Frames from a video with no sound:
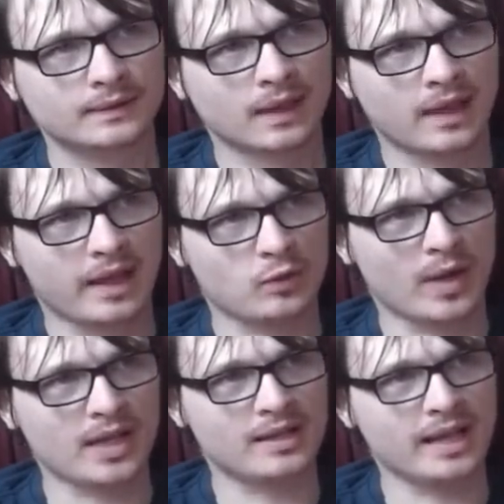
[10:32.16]
As
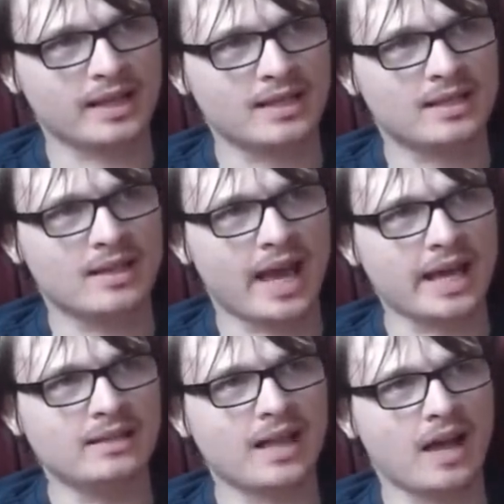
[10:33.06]
well as like the
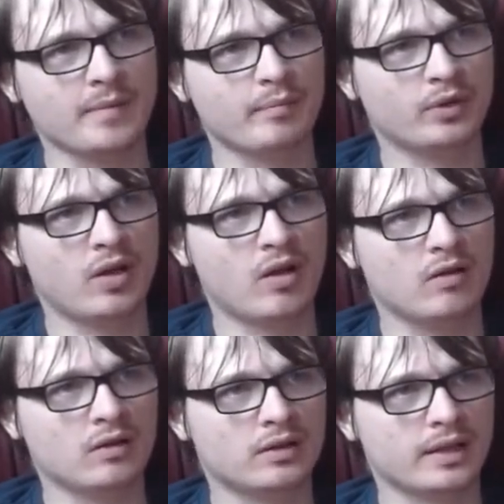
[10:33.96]
8 diamond
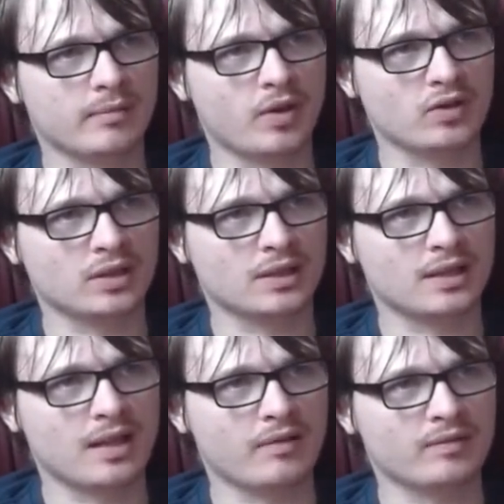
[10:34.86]
blocks and the potion,
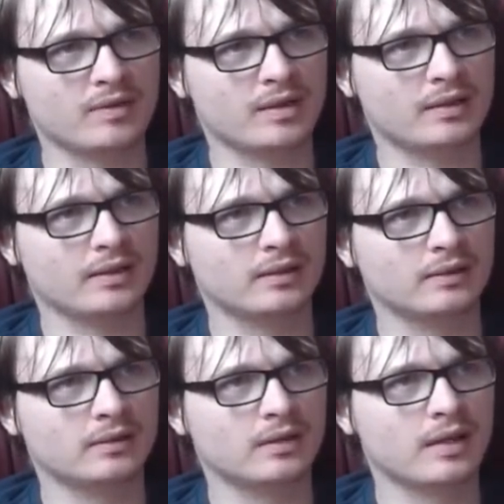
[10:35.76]
you know.
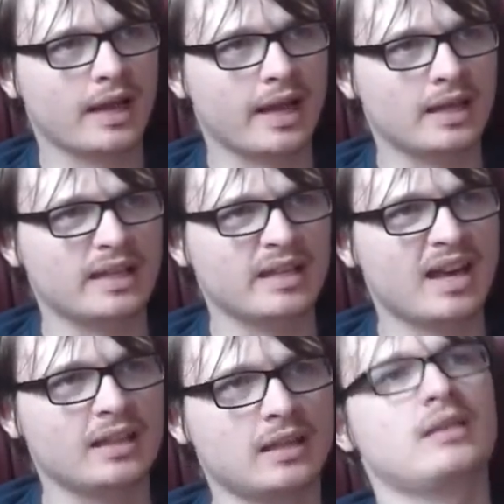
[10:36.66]
And then
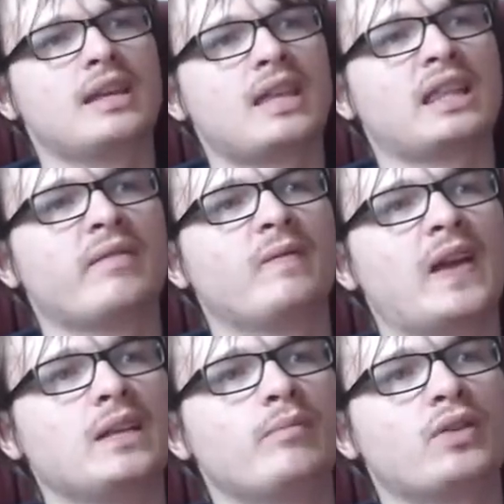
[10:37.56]
you get like the
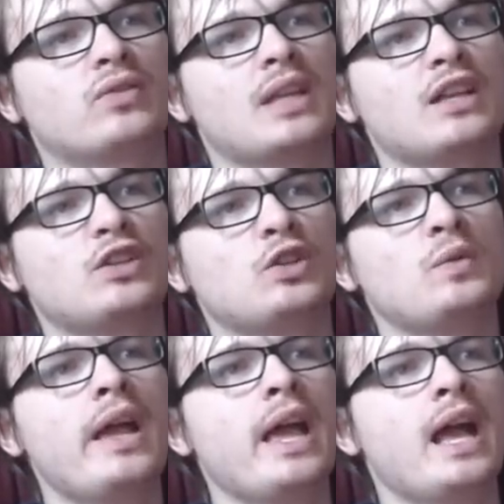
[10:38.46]
rainbow statue.
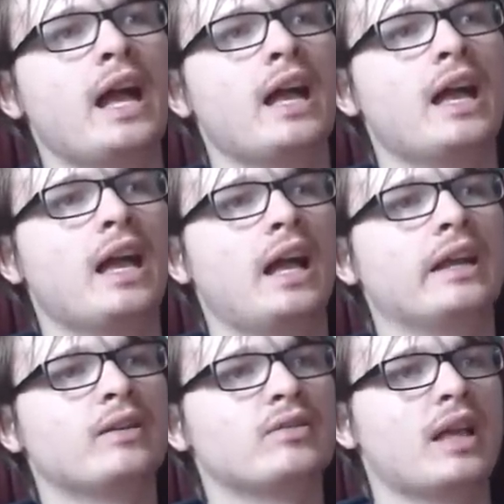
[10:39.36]
And
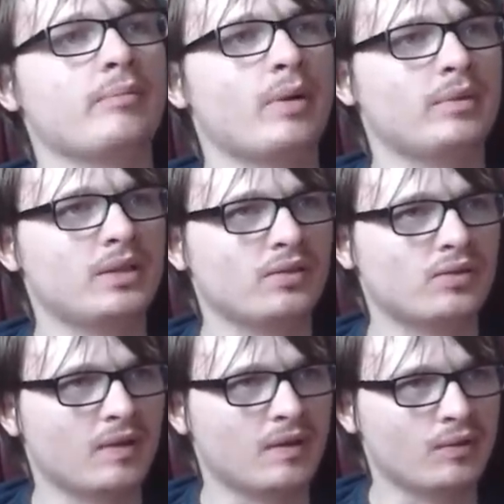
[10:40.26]
you could like probably do
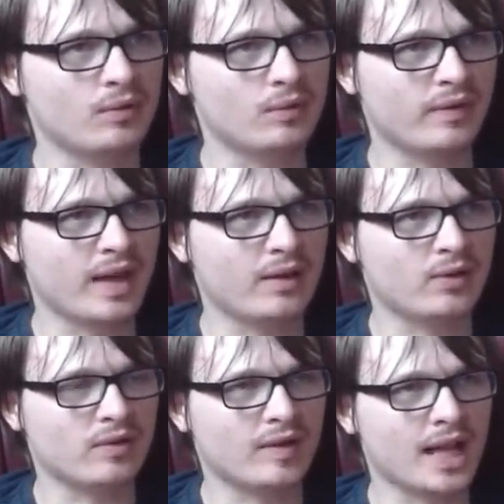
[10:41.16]
something cool with that or
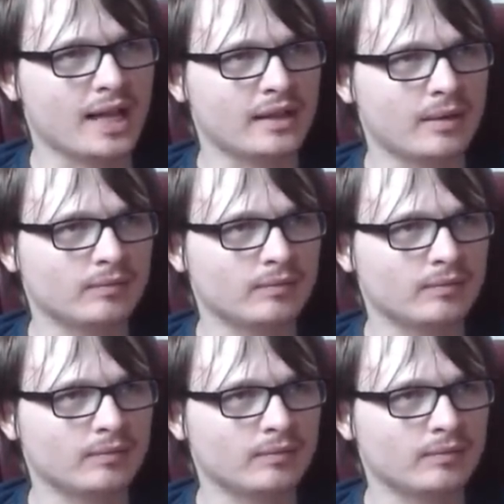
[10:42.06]
something, I don't know.